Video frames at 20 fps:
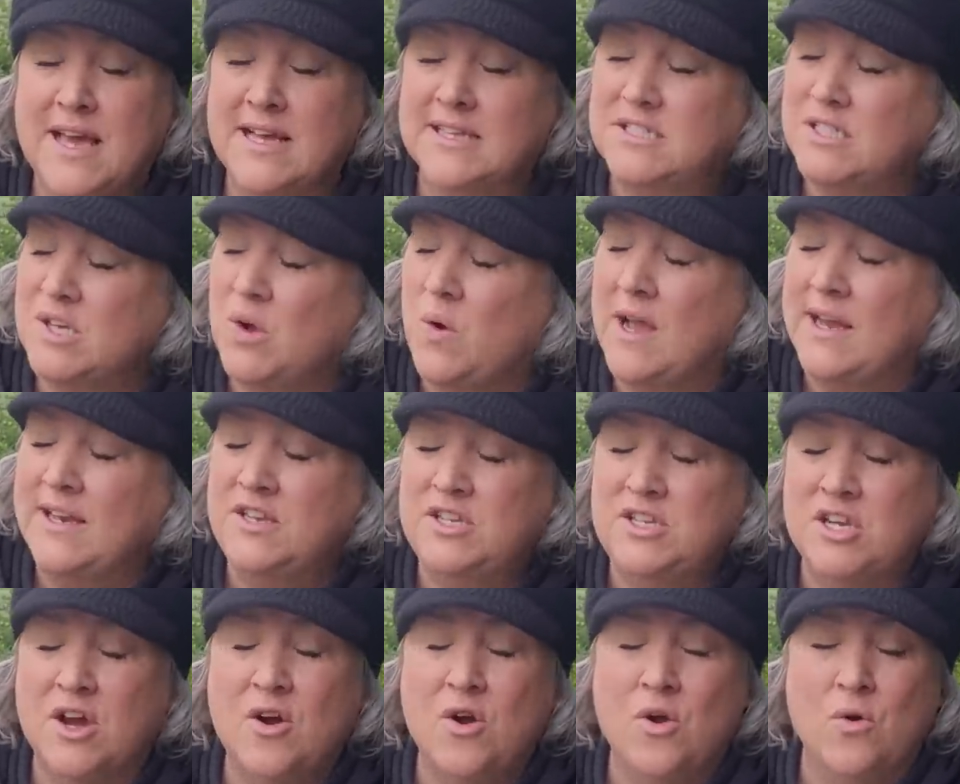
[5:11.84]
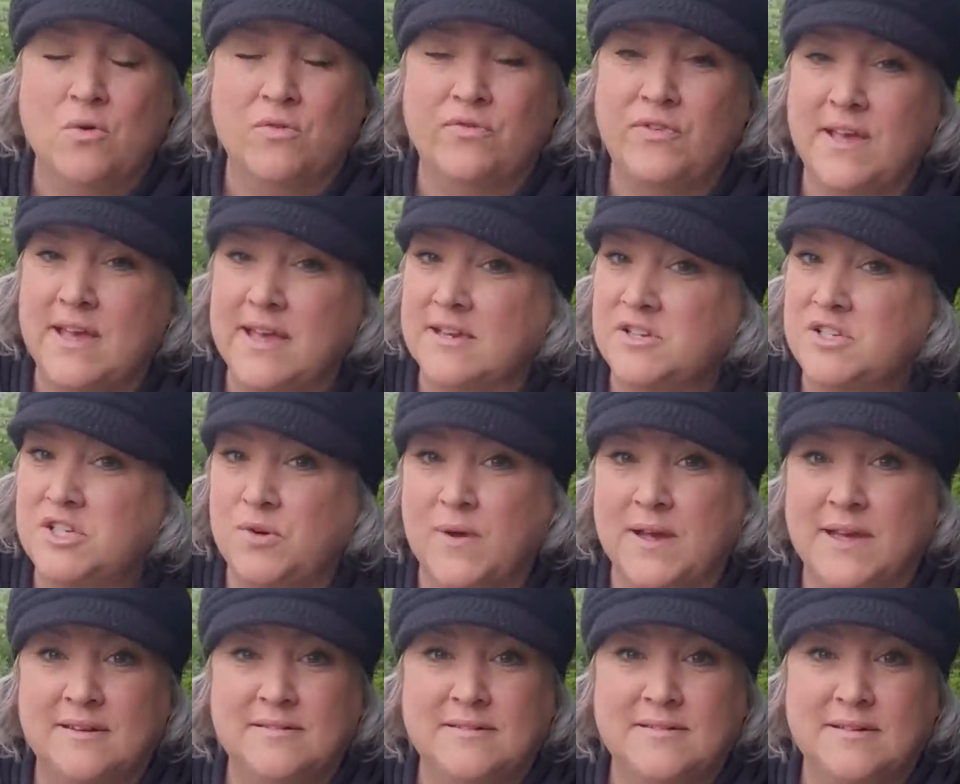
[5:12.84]
And so I dove into
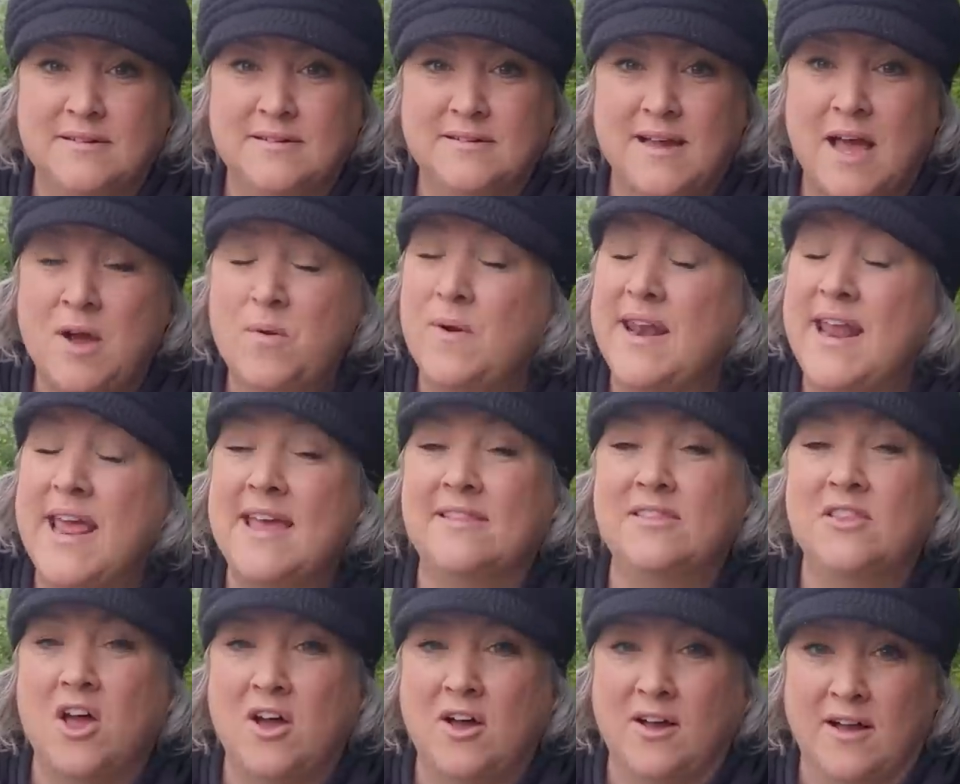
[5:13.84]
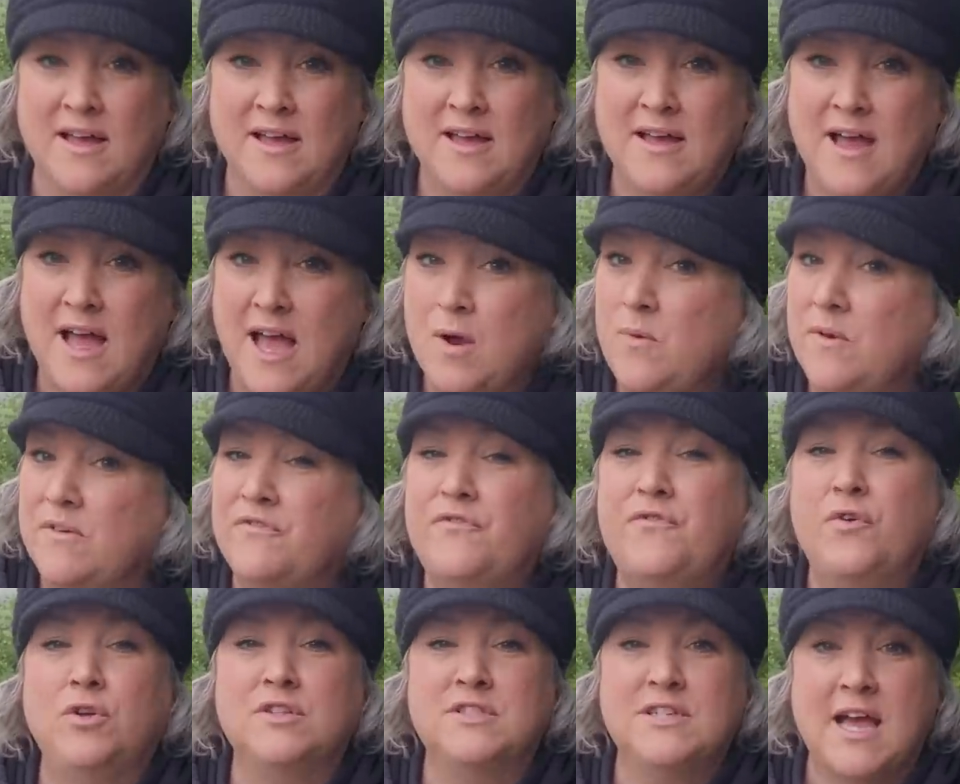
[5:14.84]
it. I went headlong. I went
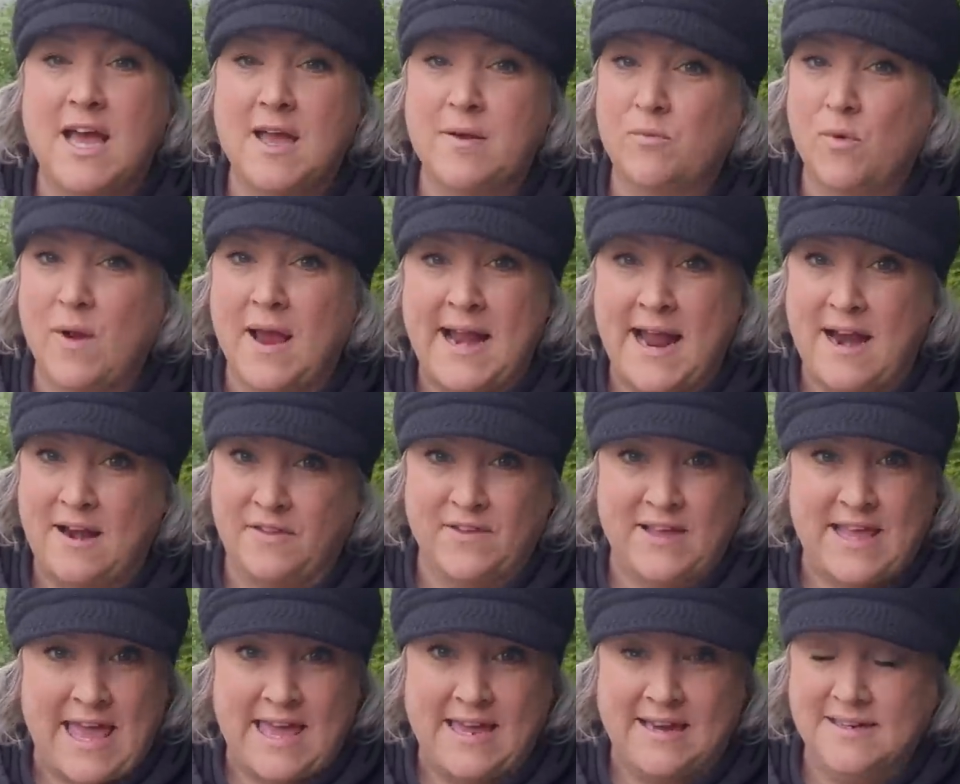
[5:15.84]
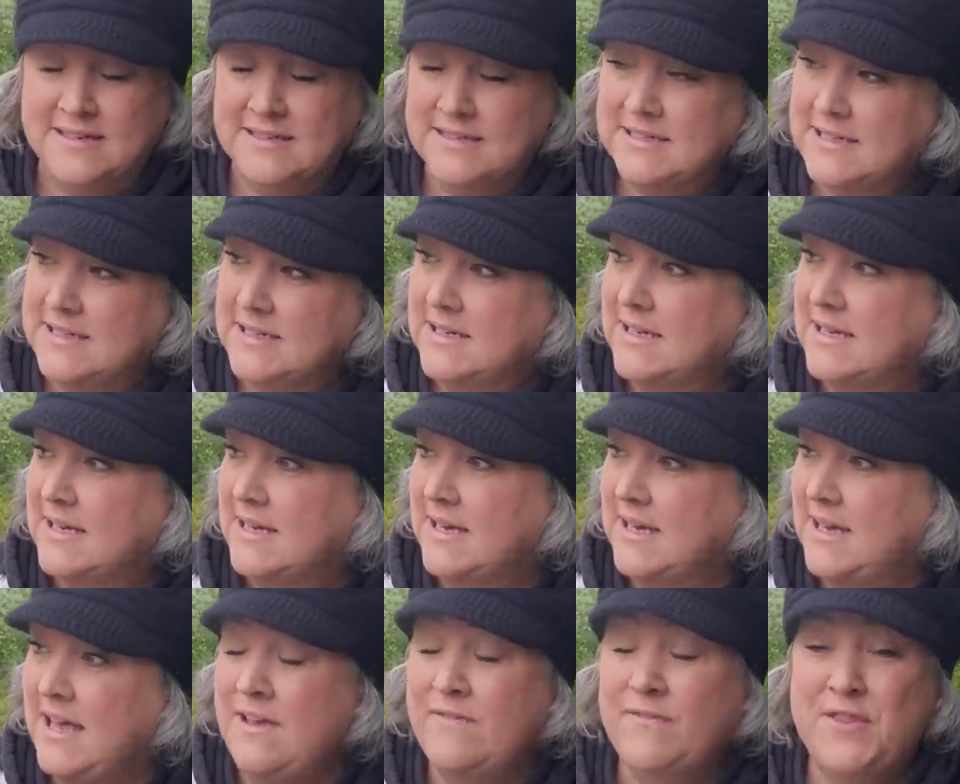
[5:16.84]
full-time right out of the gate.
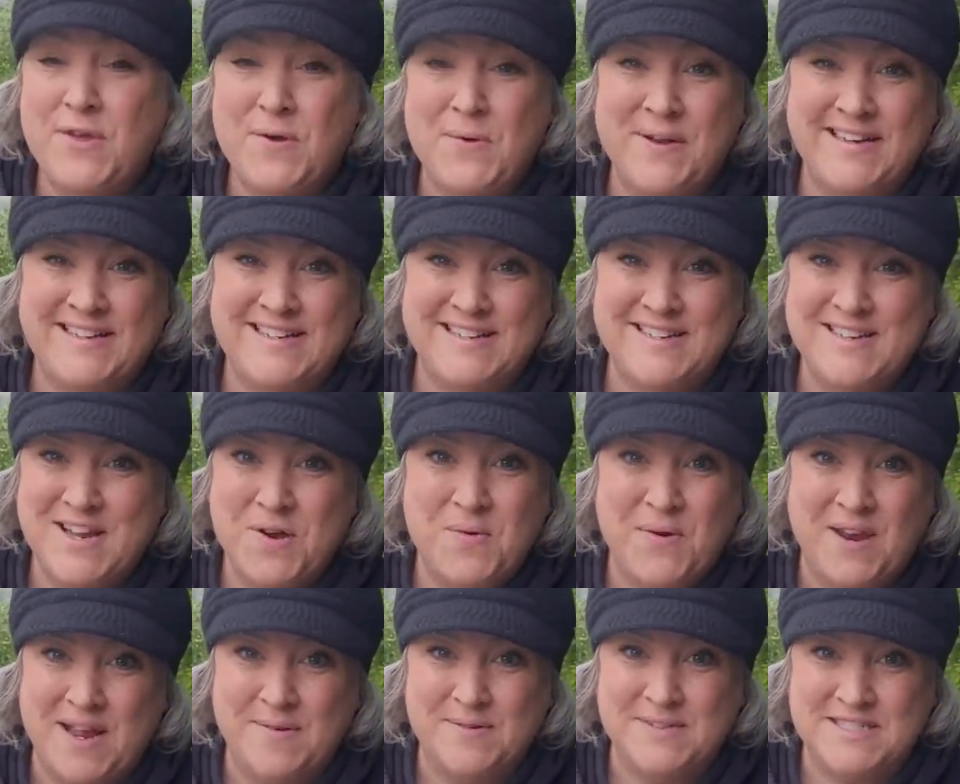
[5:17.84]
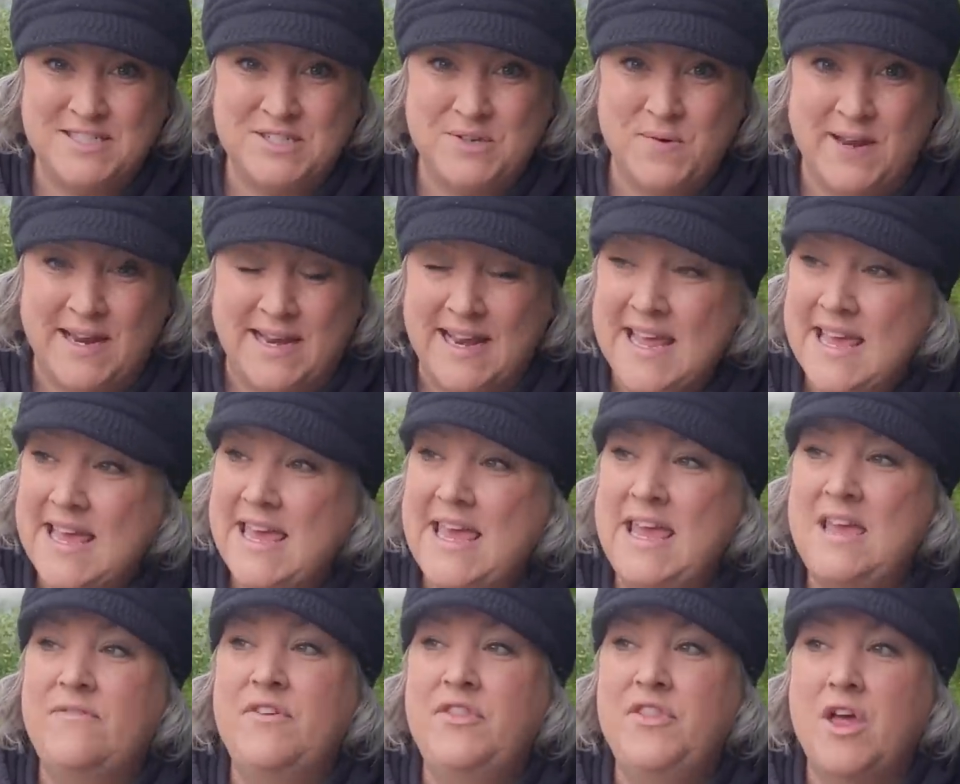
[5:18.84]
Even though I didn't know what I was doing,
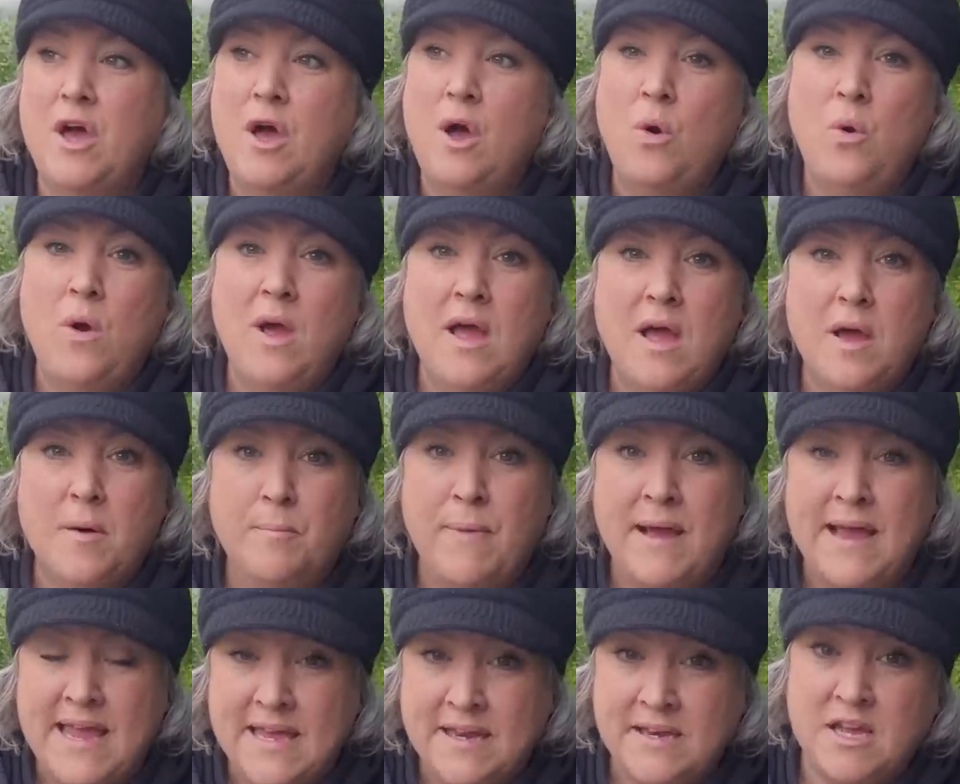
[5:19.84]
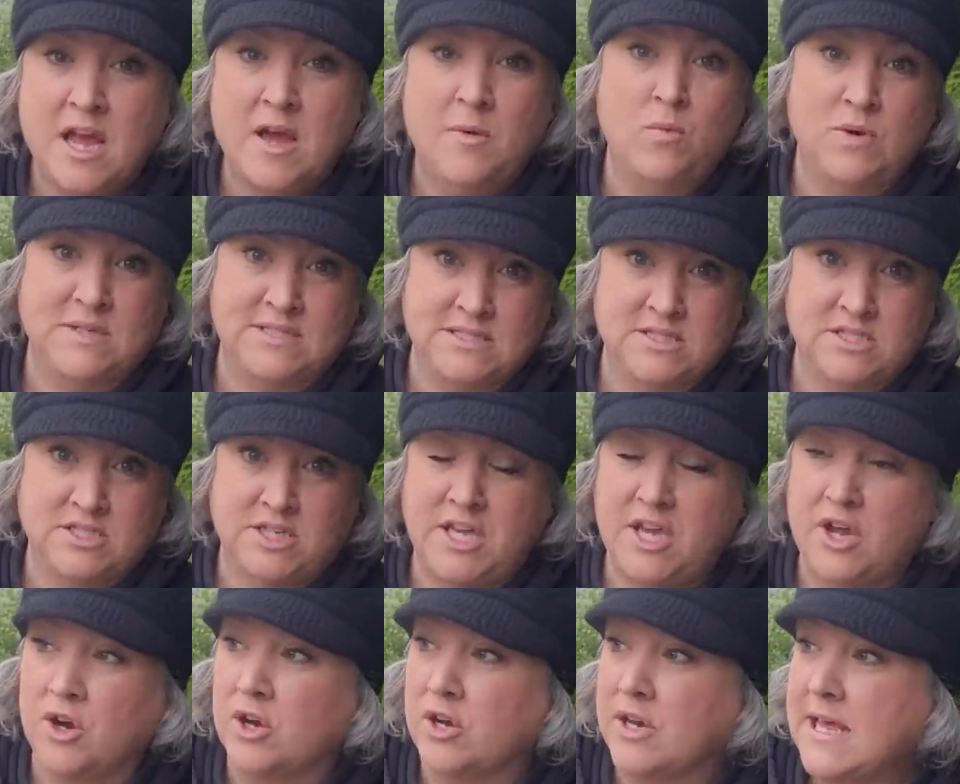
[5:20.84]
even though my income wasn't
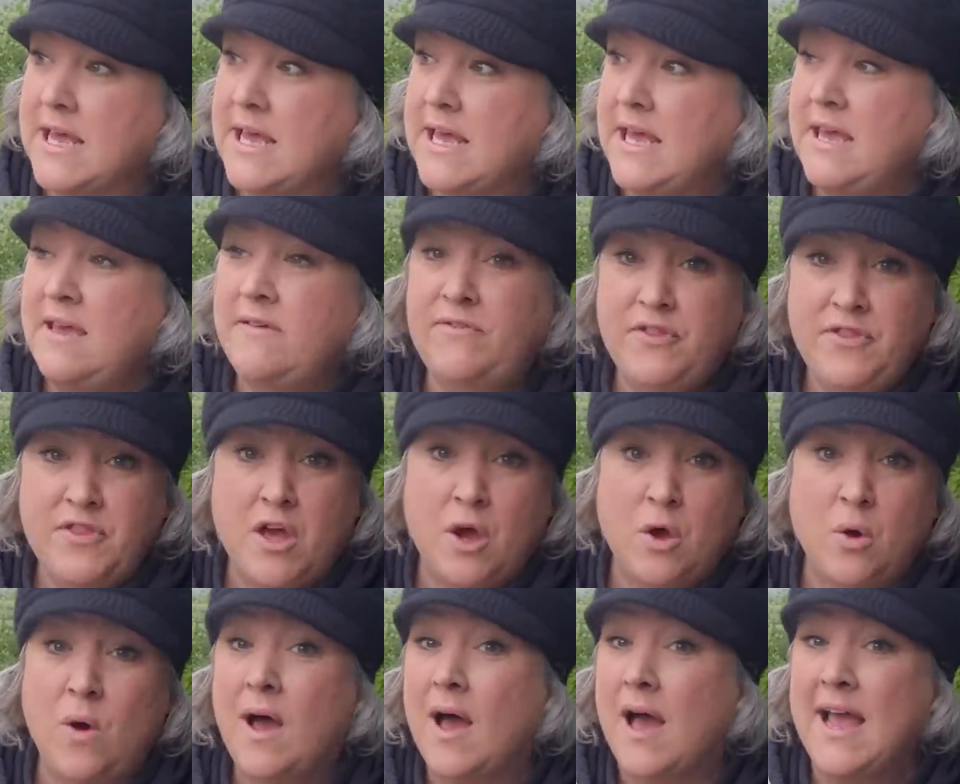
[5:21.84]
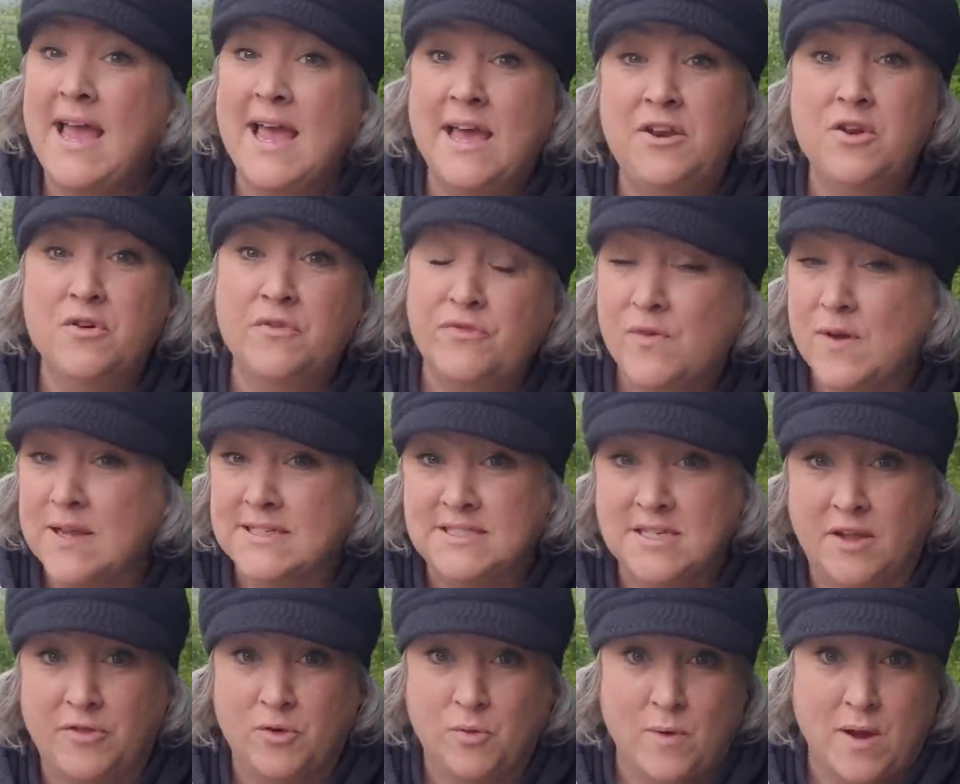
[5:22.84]
secured, even though I had no friends
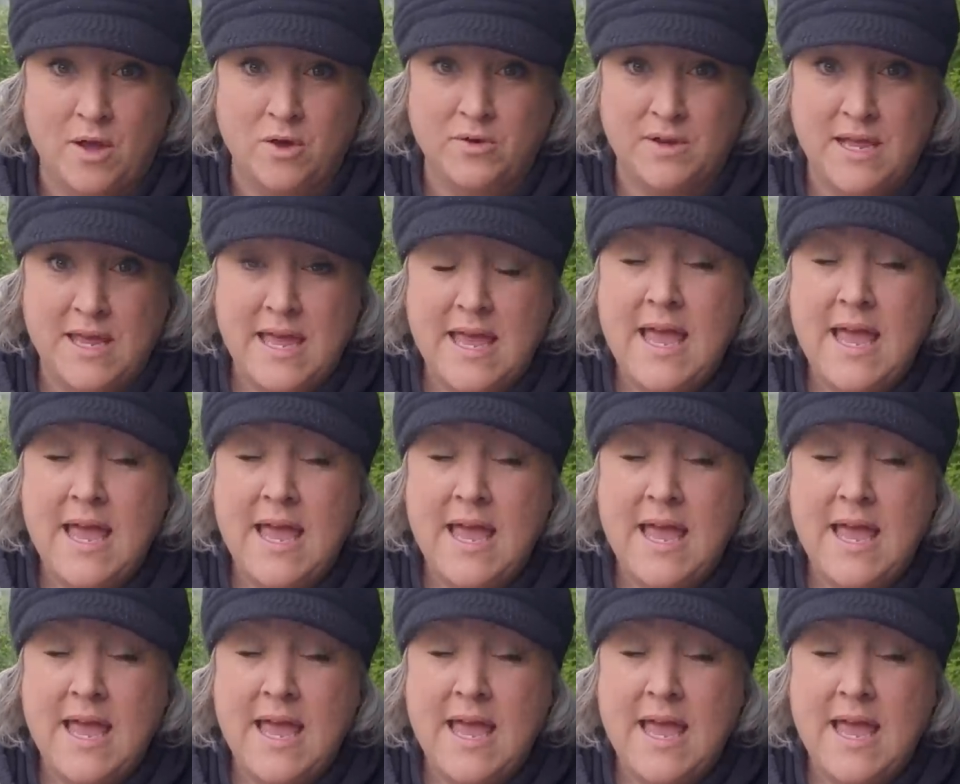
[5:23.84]
on the road.